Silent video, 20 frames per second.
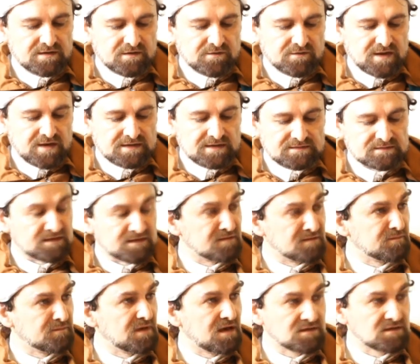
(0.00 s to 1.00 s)
created
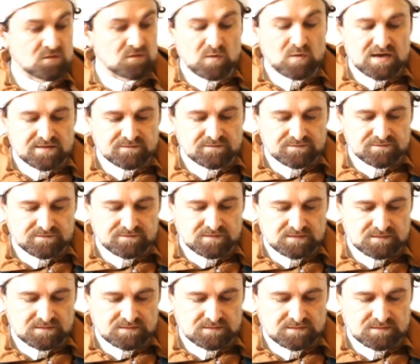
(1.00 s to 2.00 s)
them as Wakaf,